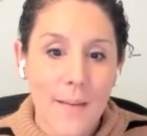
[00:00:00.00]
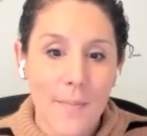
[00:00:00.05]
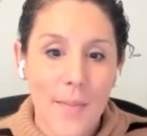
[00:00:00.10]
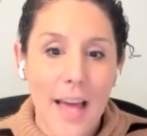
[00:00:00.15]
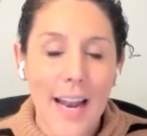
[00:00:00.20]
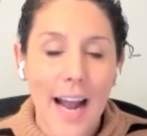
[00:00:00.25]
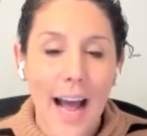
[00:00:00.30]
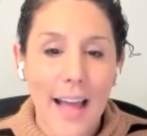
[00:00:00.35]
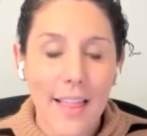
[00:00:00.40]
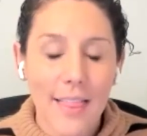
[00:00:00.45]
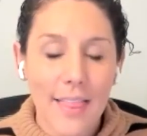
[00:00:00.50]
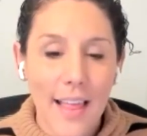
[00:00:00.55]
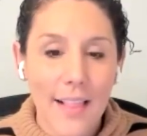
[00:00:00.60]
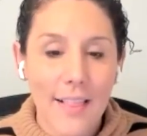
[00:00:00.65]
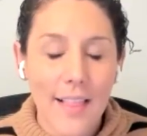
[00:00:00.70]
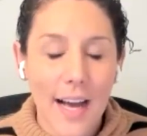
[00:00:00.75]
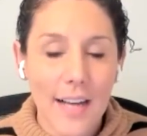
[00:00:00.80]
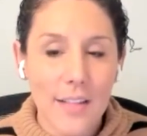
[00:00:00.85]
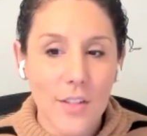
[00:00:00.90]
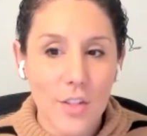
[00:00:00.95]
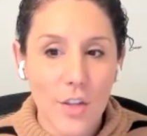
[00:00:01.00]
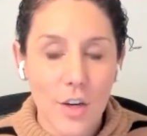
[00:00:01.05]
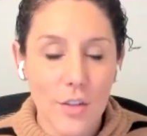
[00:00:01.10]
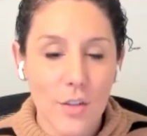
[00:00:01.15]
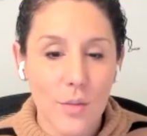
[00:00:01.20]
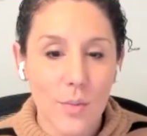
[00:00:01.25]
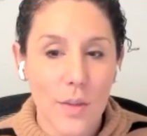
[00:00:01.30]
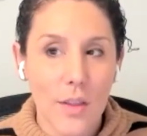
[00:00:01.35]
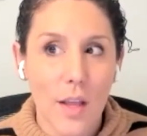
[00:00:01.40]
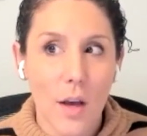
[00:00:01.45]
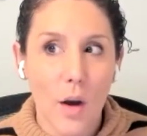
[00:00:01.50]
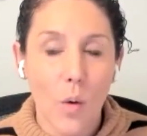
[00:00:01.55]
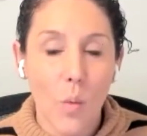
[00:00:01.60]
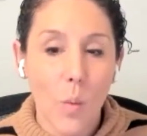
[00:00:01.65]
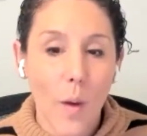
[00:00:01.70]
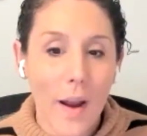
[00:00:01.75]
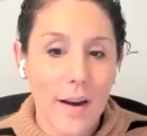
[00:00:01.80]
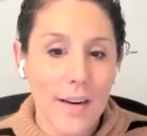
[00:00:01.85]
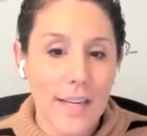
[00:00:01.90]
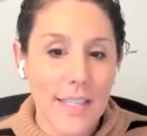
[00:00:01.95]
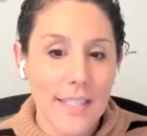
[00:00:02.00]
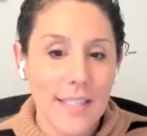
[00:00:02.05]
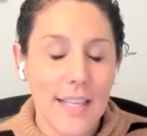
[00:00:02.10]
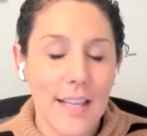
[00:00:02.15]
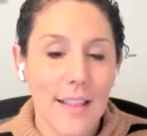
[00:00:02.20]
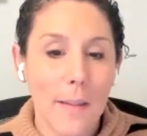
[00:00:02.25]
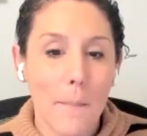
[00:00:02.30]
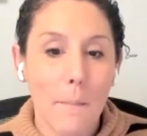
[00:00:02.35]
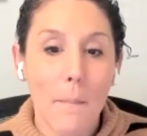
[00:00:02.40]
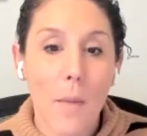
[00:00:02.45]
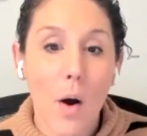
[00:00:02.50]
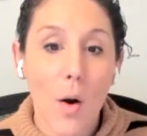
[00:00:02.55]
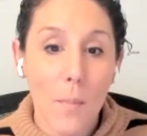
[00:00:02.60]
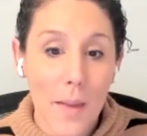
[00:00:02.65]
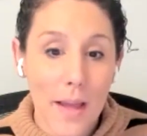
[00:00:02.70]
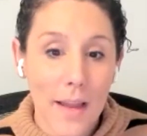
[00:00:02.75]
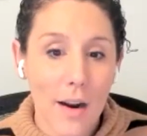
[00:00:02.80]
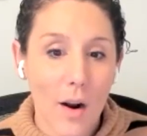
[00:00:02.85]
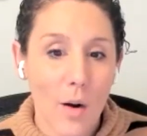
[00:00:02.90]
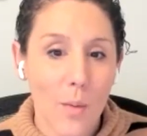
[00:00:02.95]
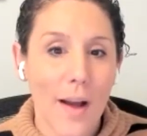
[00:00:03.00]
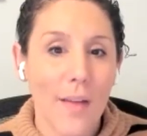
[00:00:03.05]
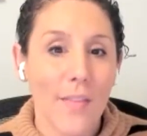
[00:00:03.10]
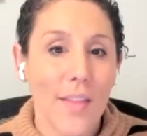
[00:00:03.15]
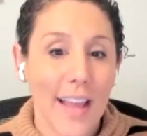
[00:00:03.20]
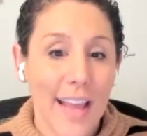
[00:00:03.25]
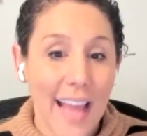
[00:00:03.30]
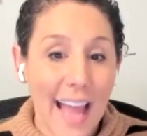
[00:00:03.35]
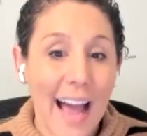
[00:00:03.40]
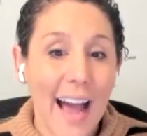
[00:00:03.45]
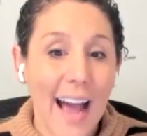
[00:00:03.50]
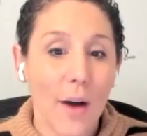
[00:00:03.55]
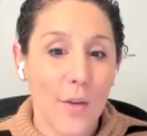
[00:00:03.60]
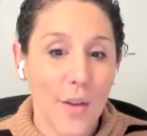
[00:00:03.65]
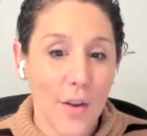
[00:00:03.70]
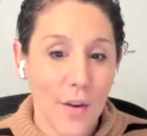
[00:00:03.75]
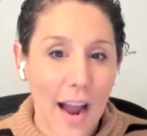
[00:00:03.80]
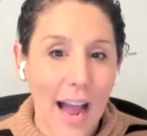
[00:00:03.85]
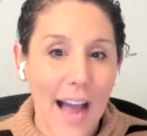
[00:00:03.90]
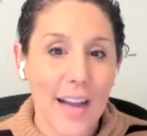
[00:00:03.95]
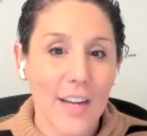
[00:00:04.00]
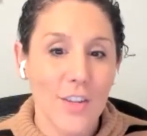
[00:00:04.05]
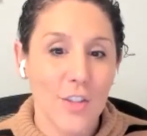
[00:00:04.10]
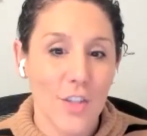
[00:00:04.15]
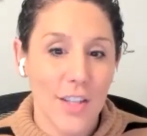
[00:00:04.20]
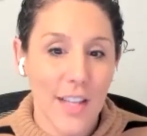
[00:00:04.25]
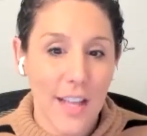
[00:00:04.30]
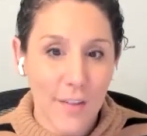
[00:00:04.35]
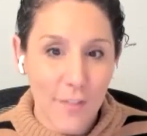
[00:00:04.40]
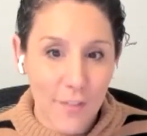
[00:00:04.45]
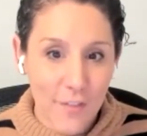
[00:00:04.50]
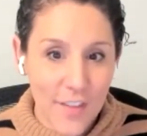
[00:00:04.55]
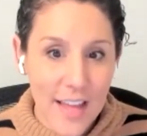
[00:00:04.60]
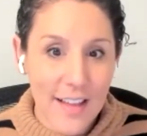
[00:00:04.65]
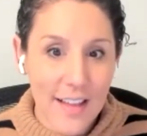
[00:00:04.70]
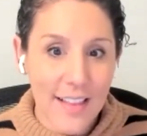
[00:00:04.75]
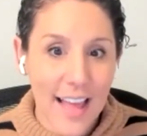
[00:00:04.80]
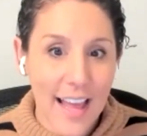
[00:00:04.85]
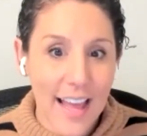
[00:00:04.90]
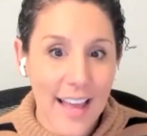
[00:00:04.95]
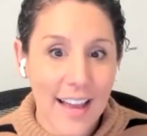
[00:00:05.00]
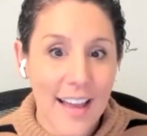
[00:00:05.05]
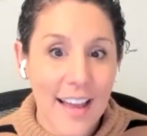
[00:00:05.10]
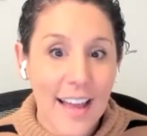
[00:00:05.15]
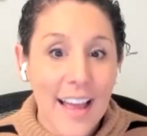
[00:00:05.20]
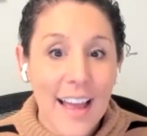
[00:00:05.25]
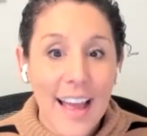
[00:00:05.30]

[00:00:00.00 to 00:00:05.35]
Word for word: And I think that starts with the awareness in the moment around like how you're actually feeling.